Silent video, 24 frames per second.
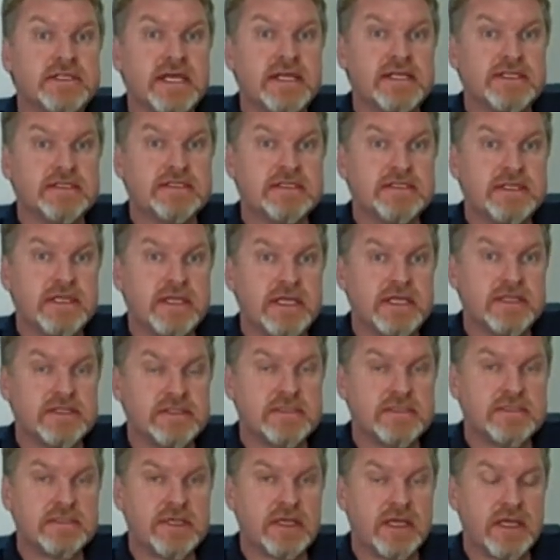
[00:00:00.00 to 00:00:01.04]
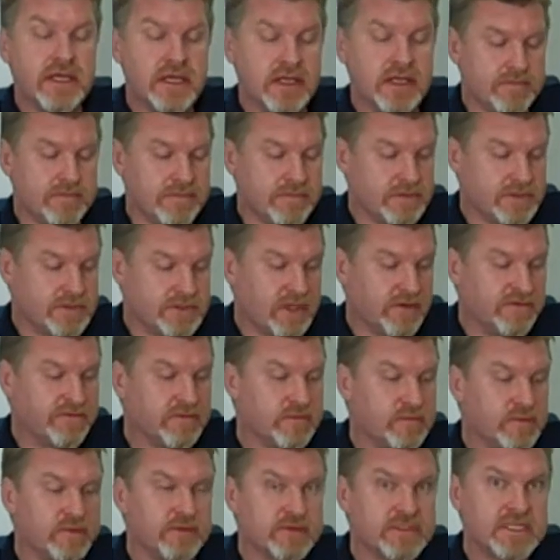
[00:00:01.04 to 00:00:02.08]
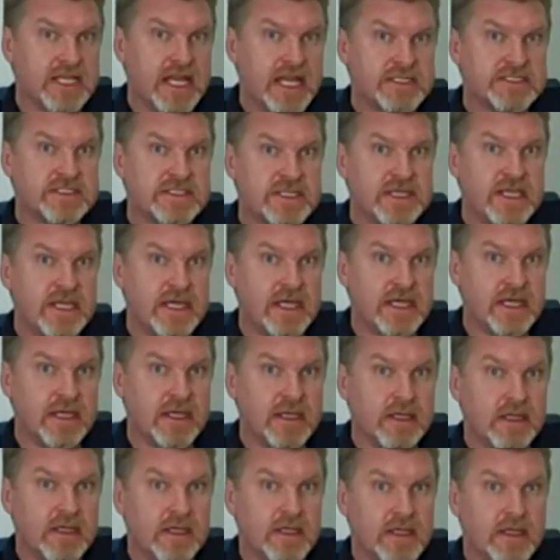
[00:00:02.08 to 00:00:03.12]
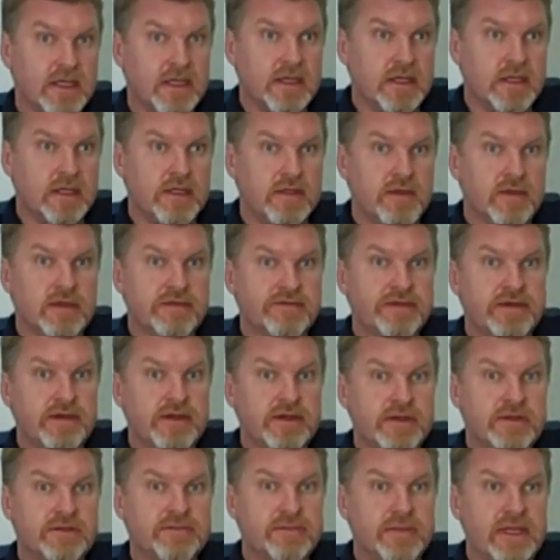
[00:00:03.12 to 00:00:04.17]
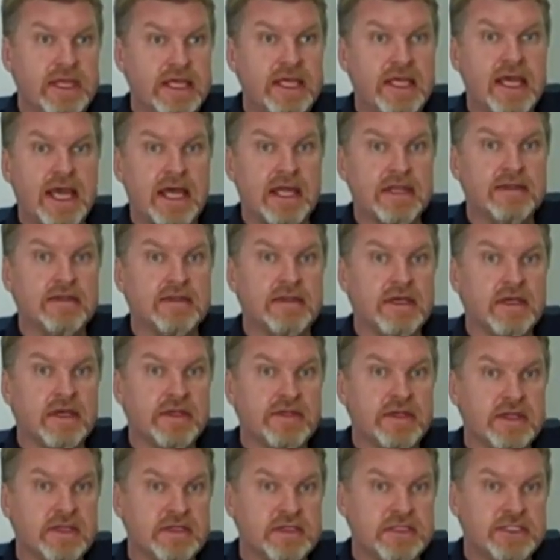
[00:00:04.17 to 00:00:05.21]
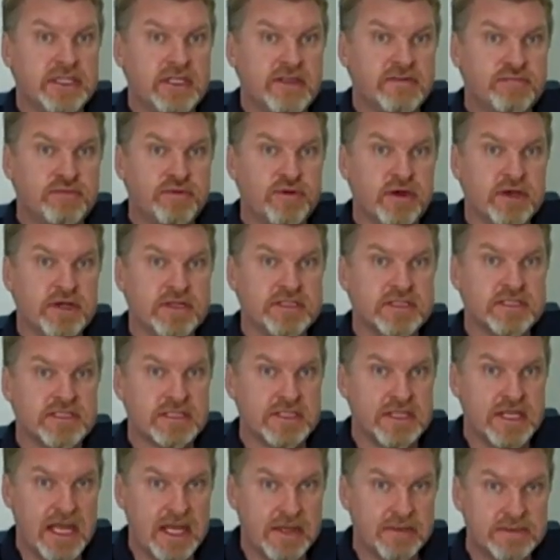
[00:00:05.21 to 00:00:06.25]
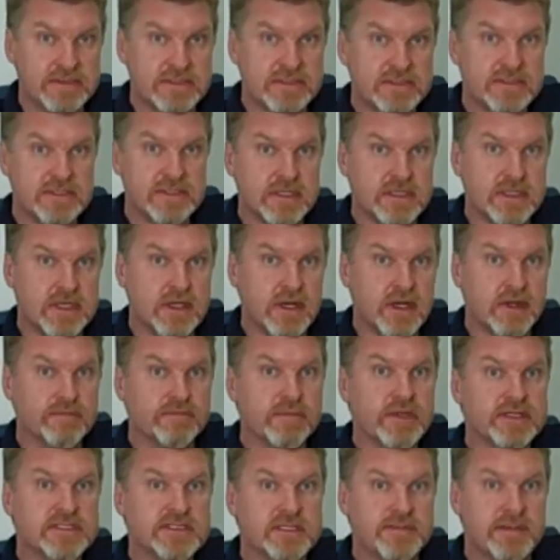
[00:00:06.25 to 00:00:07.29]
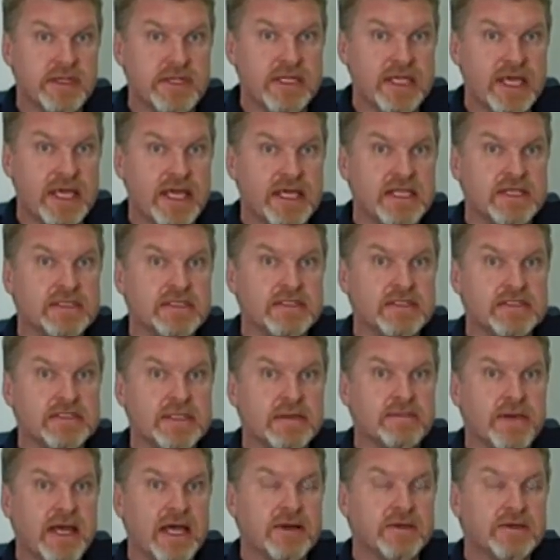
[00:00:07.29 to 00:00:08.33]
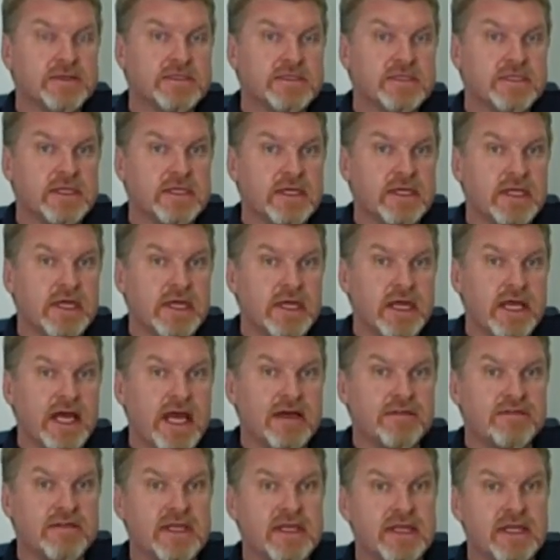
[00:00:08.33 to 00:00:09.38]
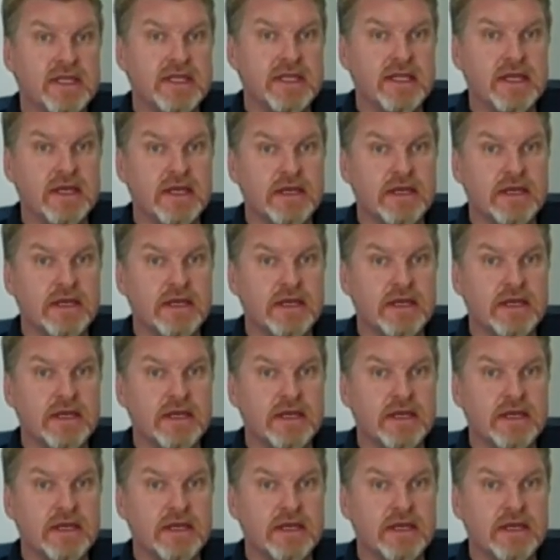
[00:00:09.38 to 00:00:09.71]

As sophomores last year, you'll have heard me and the other chief proctors announce on multiple occasions about having